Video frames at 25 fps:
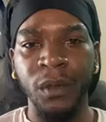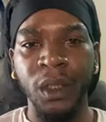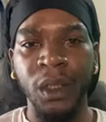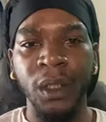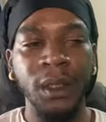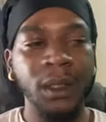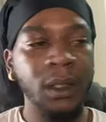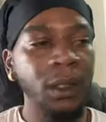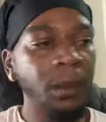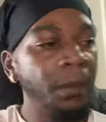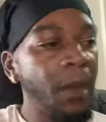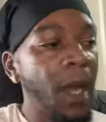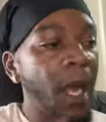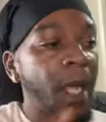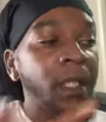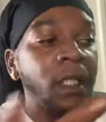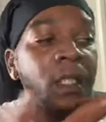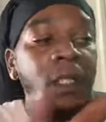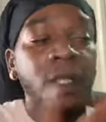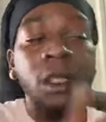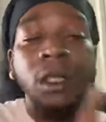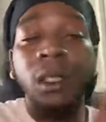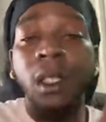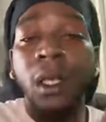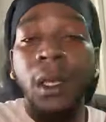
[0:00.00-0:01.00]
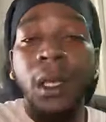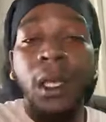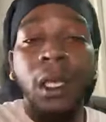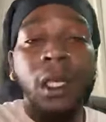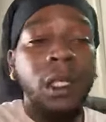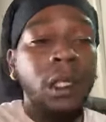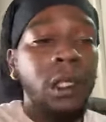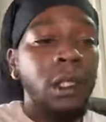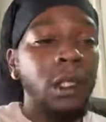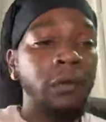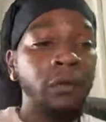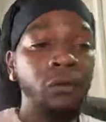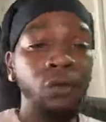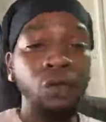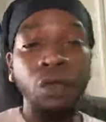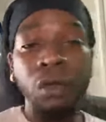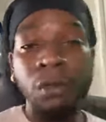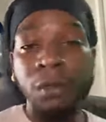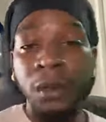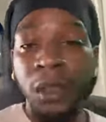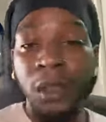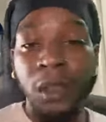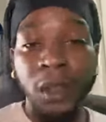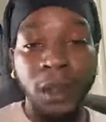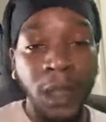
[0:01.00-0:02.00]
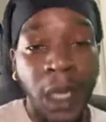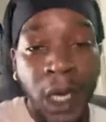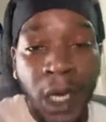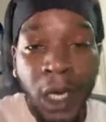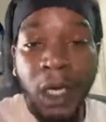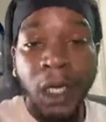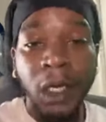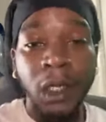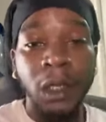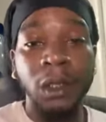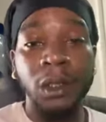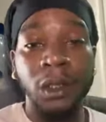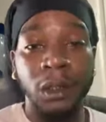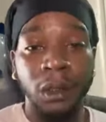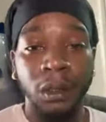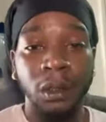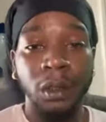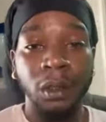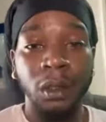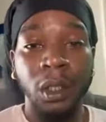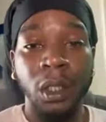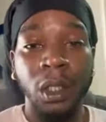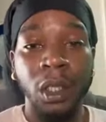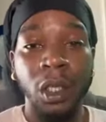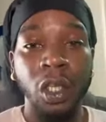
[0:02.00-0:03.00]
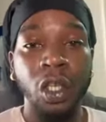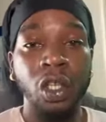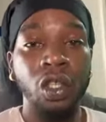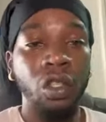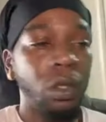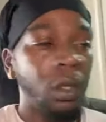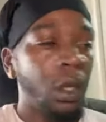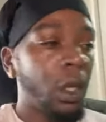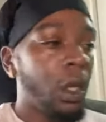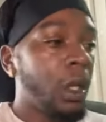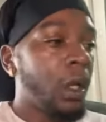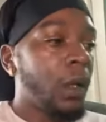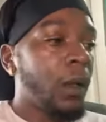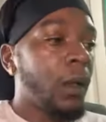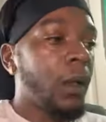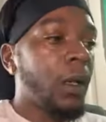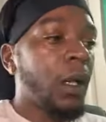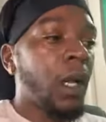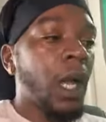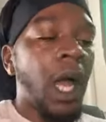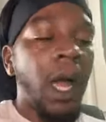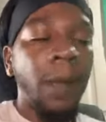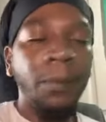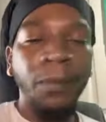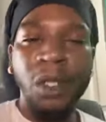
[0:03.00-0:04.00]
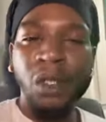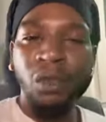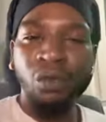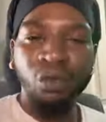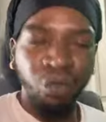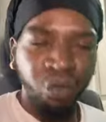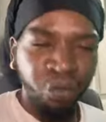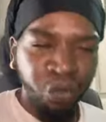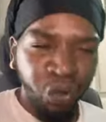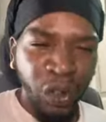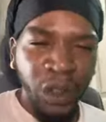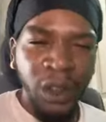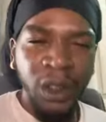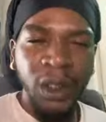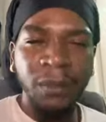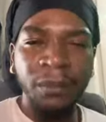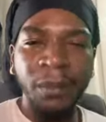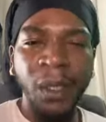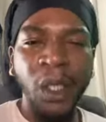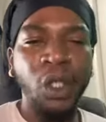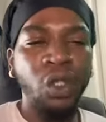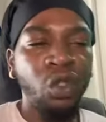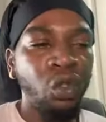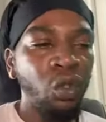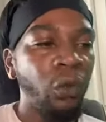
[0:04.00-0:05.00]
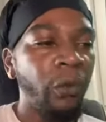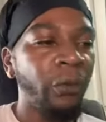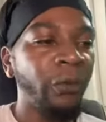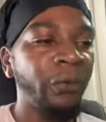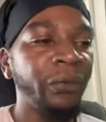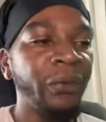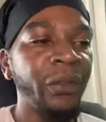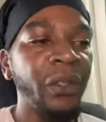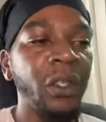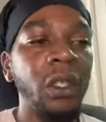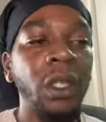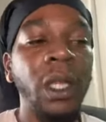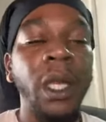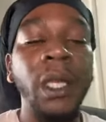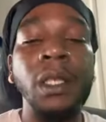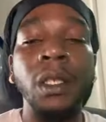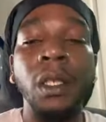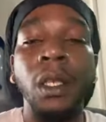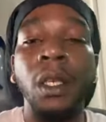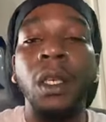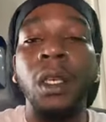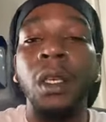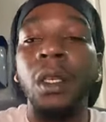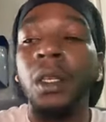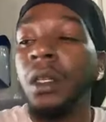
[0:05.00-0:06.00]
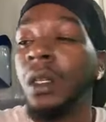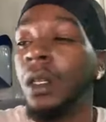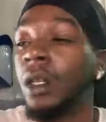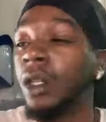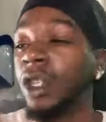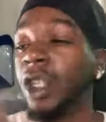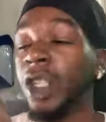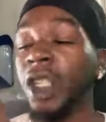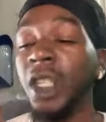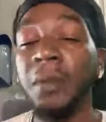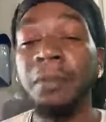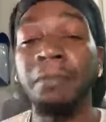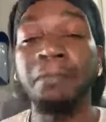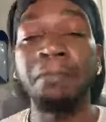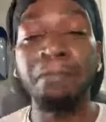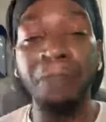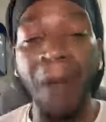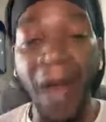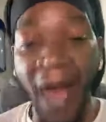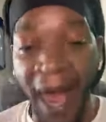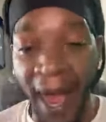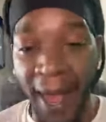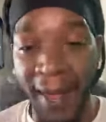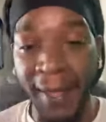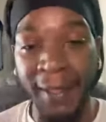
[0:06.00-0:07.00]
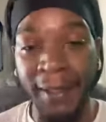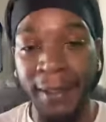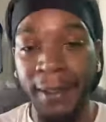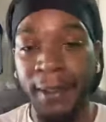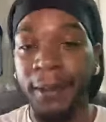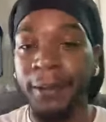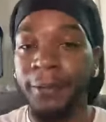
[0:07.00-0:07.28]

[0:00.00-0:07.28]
Somebody could give you a massage and I mean really make you feel like your body.